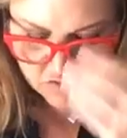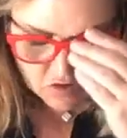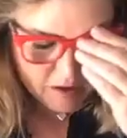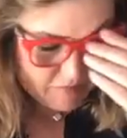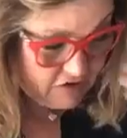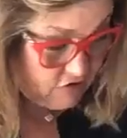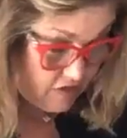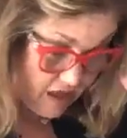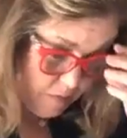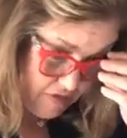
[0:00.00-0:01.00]
So I'm going
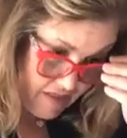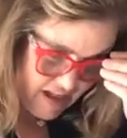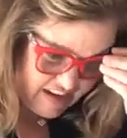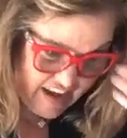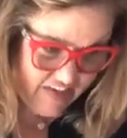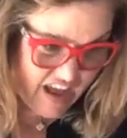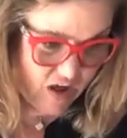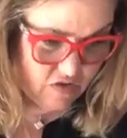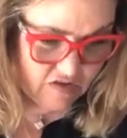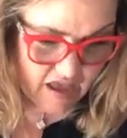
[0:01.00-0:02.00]
to do the almond latte on the
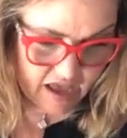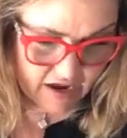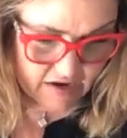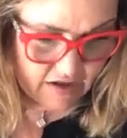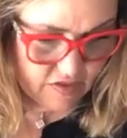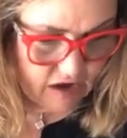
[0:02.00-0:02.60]
outside,